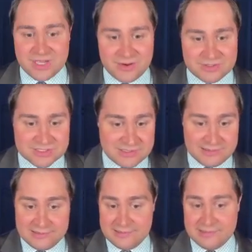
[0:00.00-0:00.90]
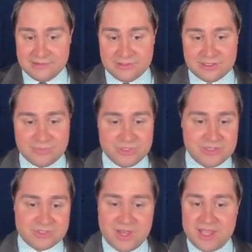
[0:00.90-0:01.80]
hours, looking
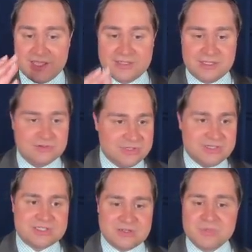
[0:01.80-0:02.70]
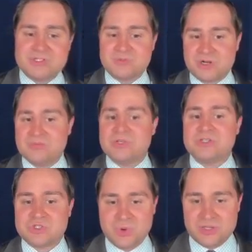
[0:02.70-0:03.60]
completely dry. And look at the temperatures we're going to be
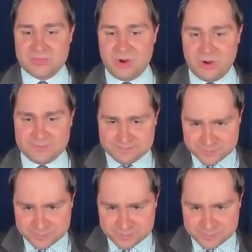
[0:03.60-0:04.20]
enjoying tomorrow.